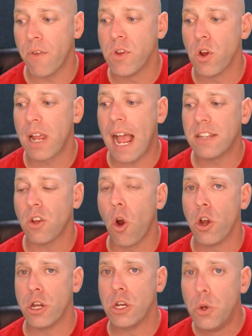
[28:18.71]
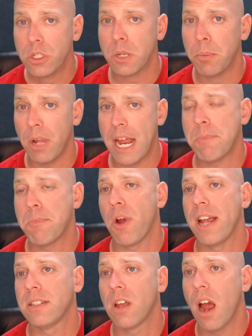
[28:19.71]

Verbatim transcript: if your guys aren't used to playing press